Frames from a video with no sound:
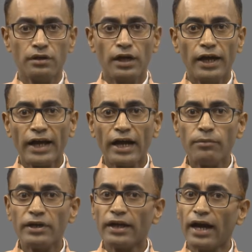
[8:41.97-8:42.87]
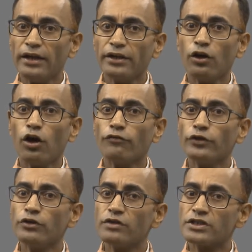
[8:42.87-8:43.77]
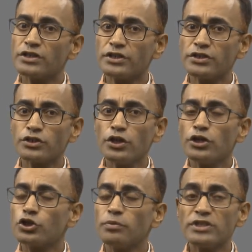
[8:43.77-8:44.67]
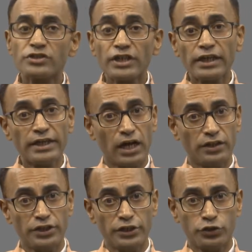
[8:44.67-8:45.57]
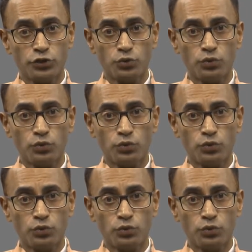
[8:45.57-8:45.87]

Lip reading: Academic calendar of universities should be strictly adhered to.